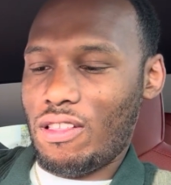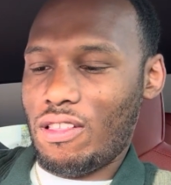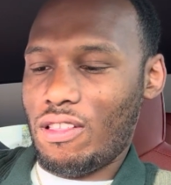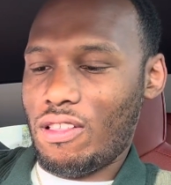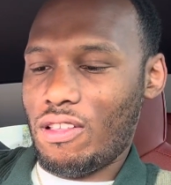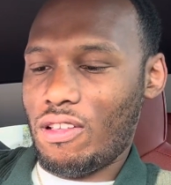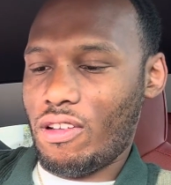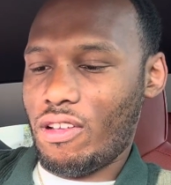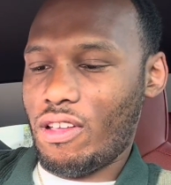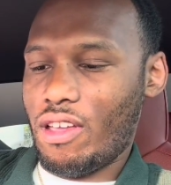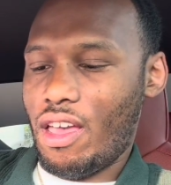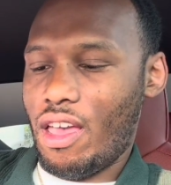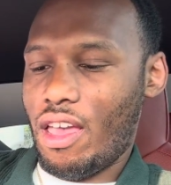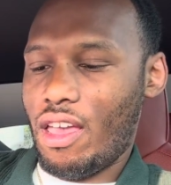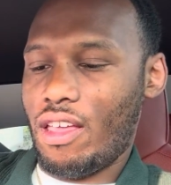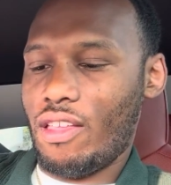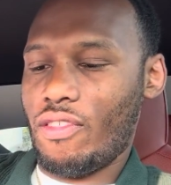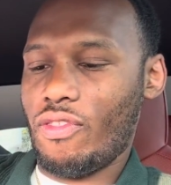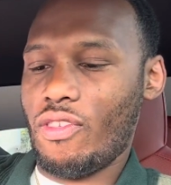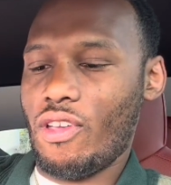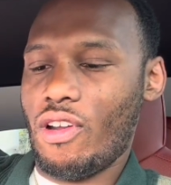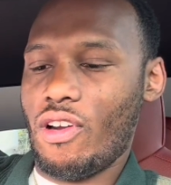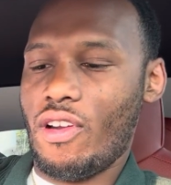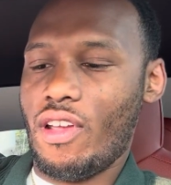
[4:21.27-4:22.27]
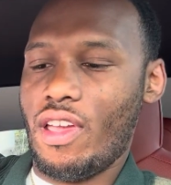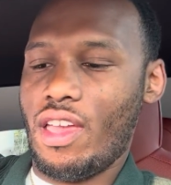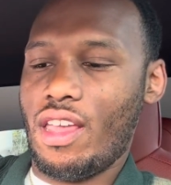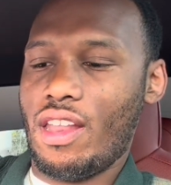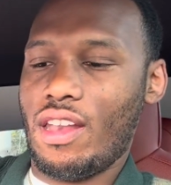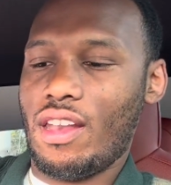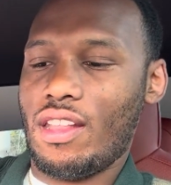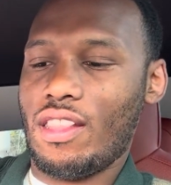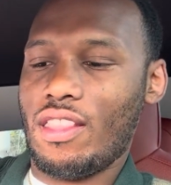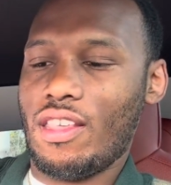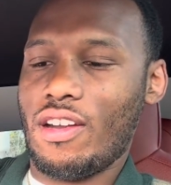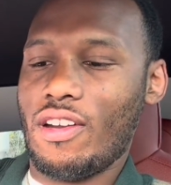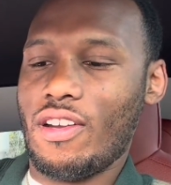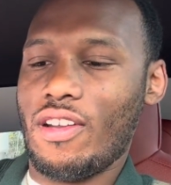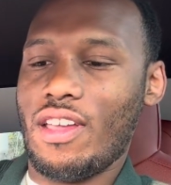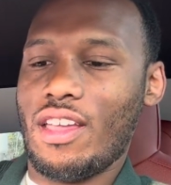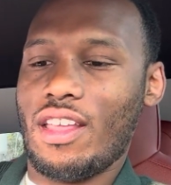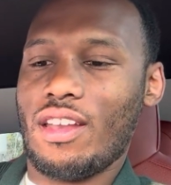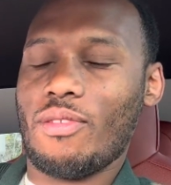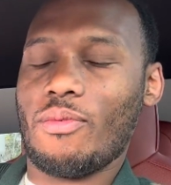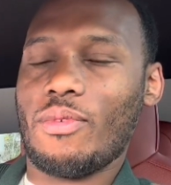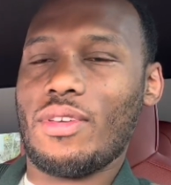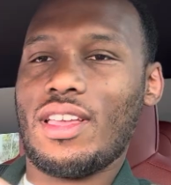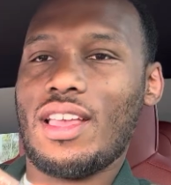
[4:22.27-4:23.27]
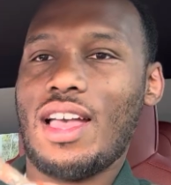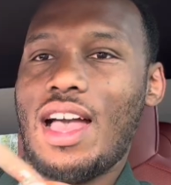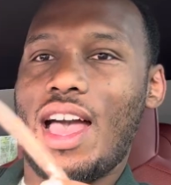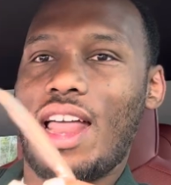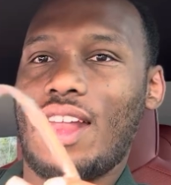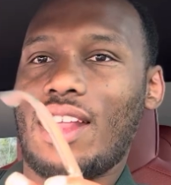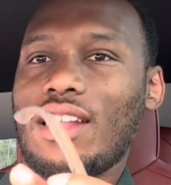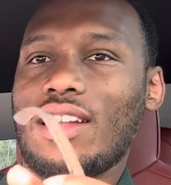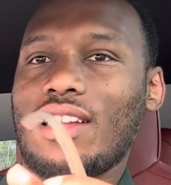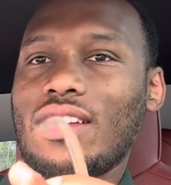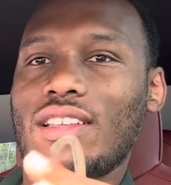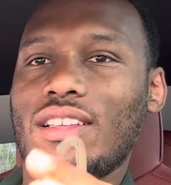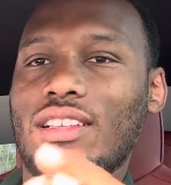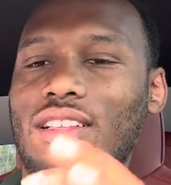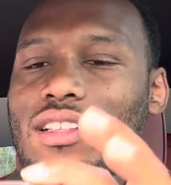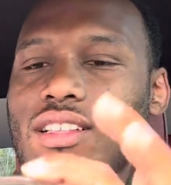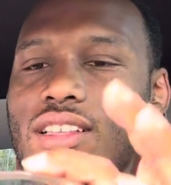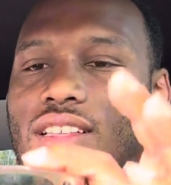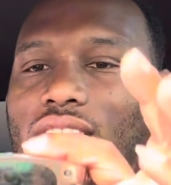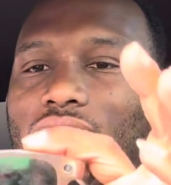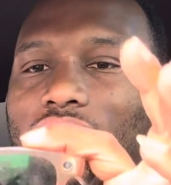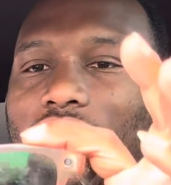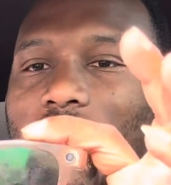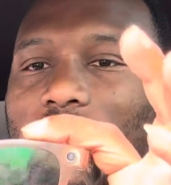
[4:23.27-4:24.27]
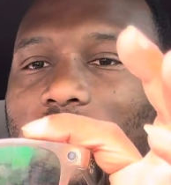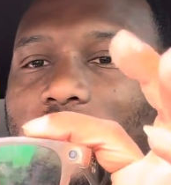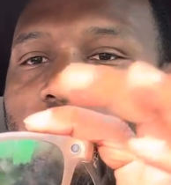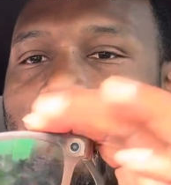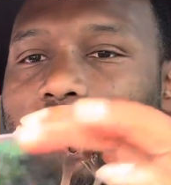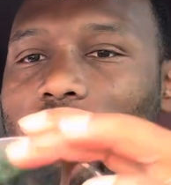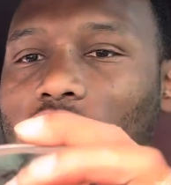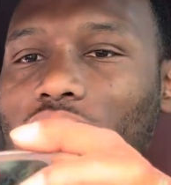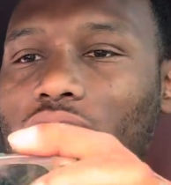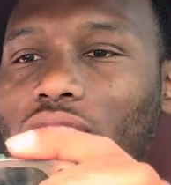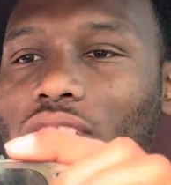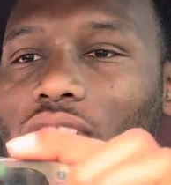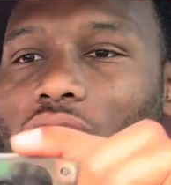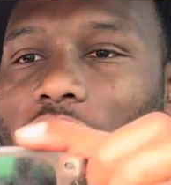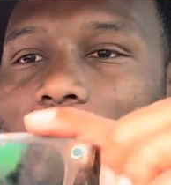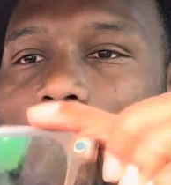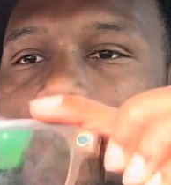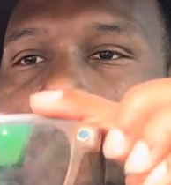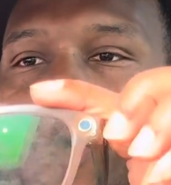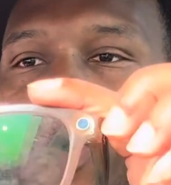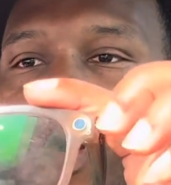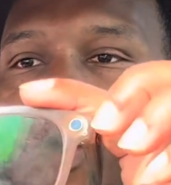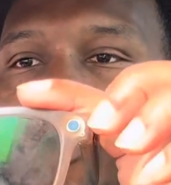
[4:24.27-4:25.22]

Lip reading: Okay, they're in. We got it. Got smudges everywhere,